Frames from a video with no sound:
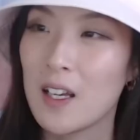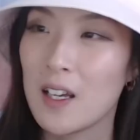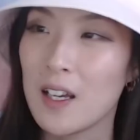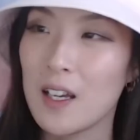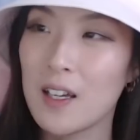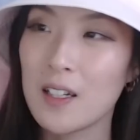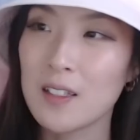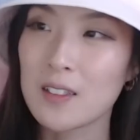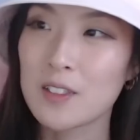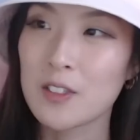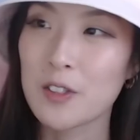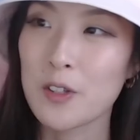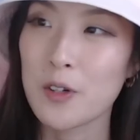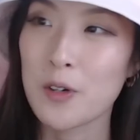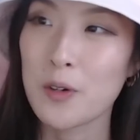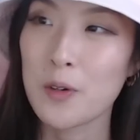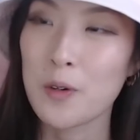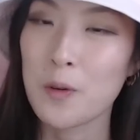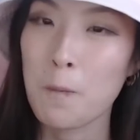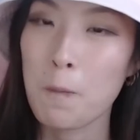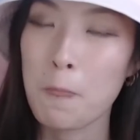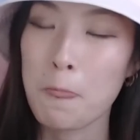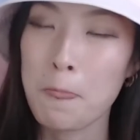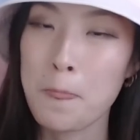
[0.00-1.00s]
And
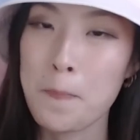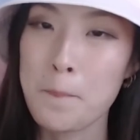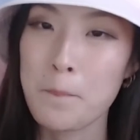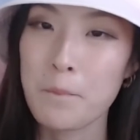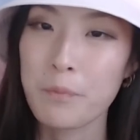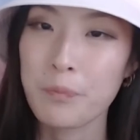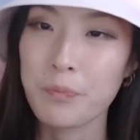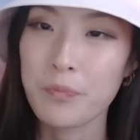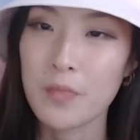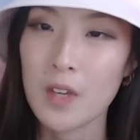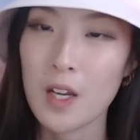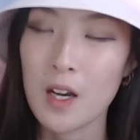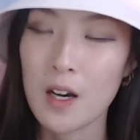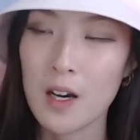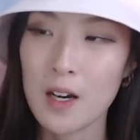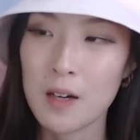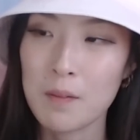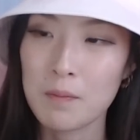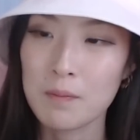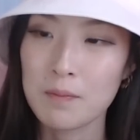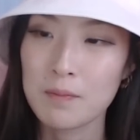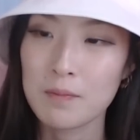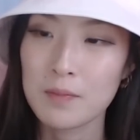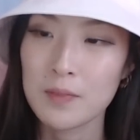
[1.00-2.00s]
so,
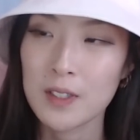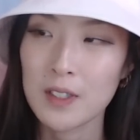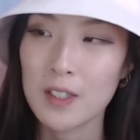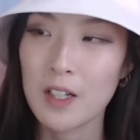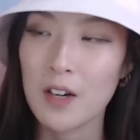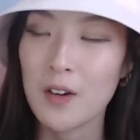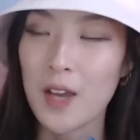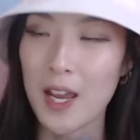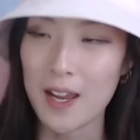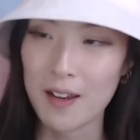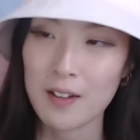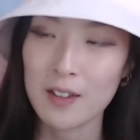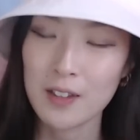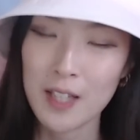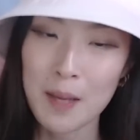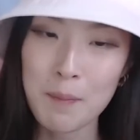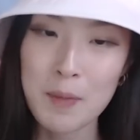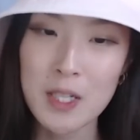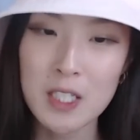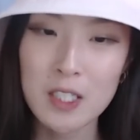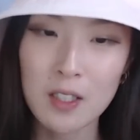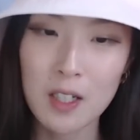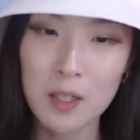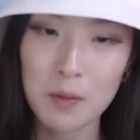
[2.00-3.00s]
um, okay, let me
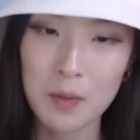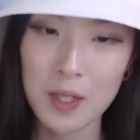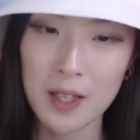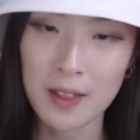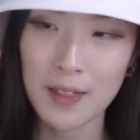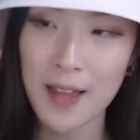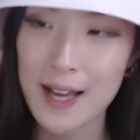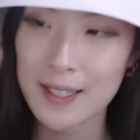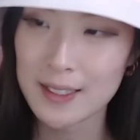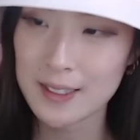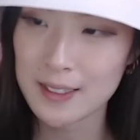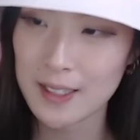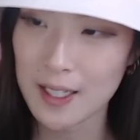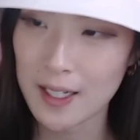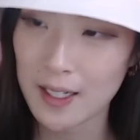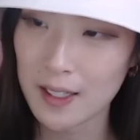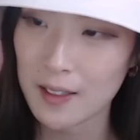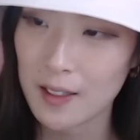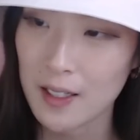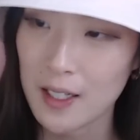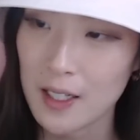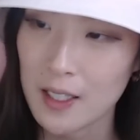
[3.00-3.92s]
start with last night.